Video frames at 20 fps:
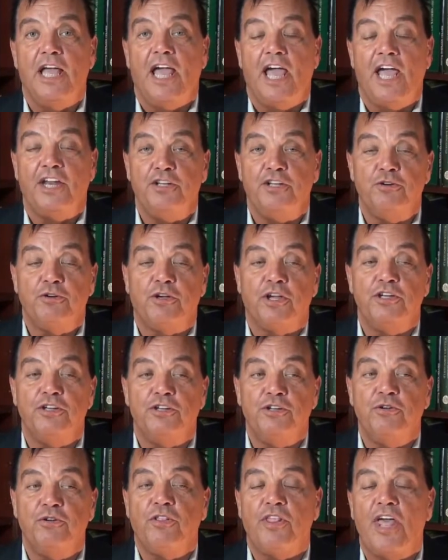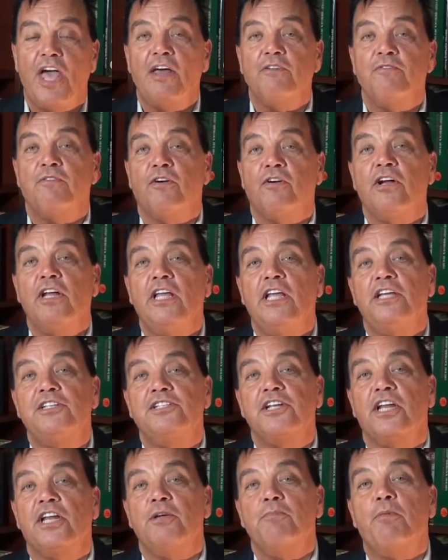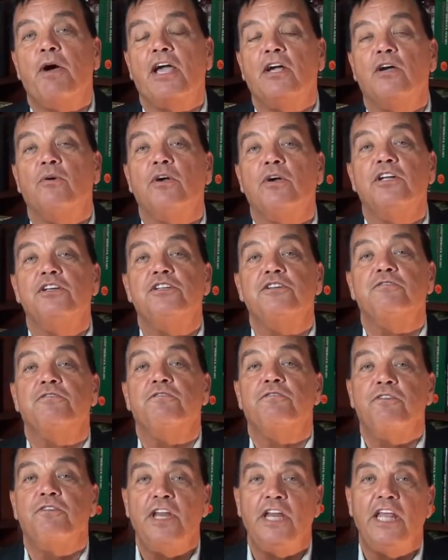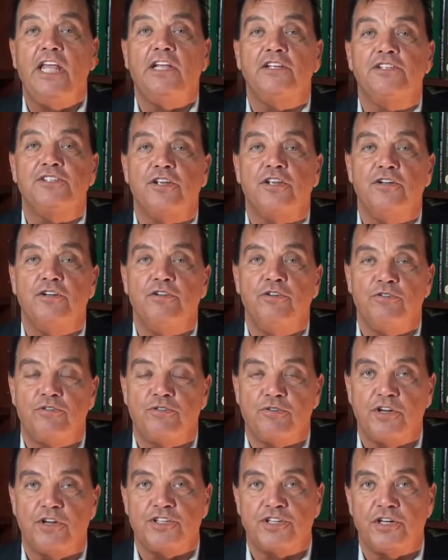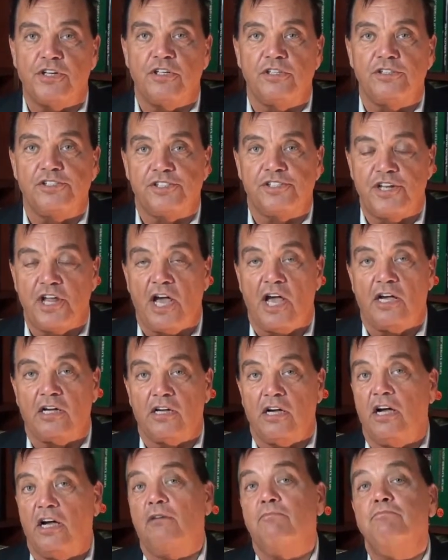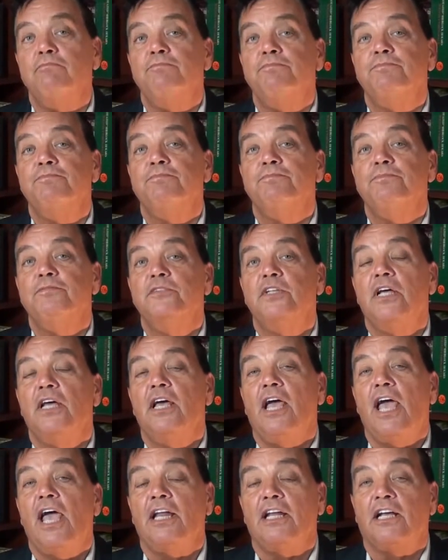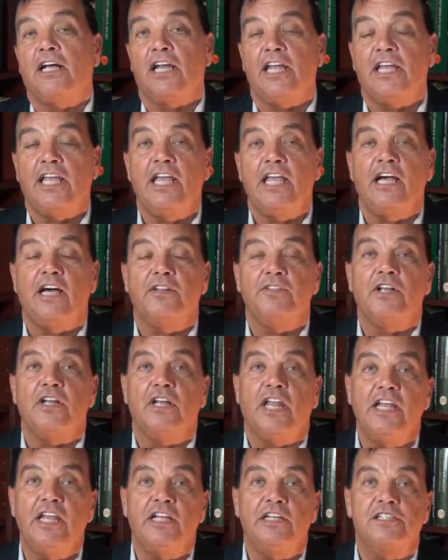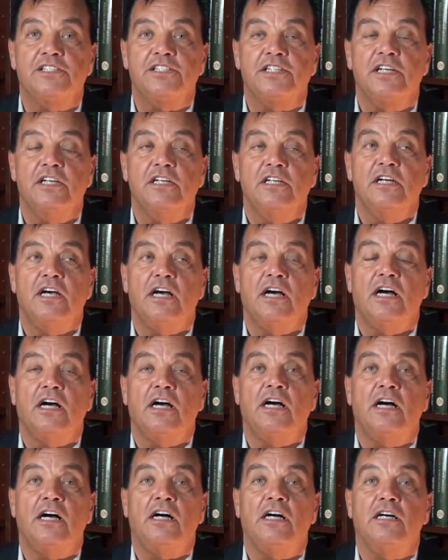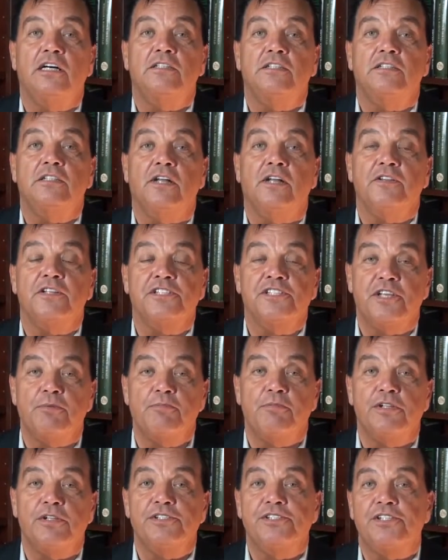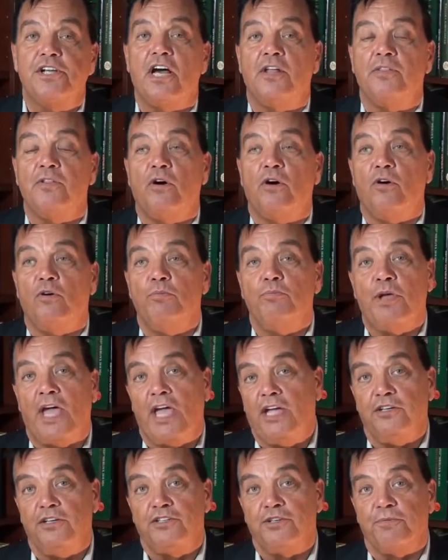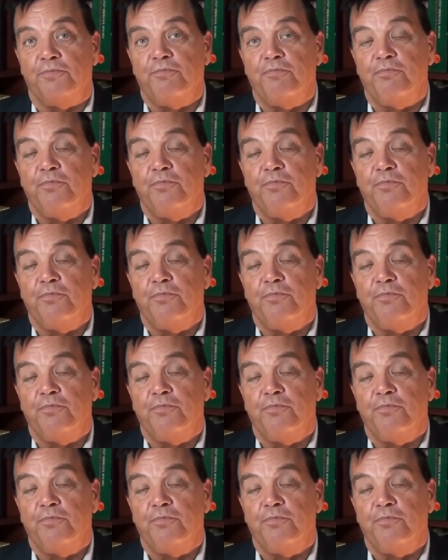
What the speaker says: And you can do that very easily by going to phoenixnutritionals.com and clicking on the links on the symbols on the home page.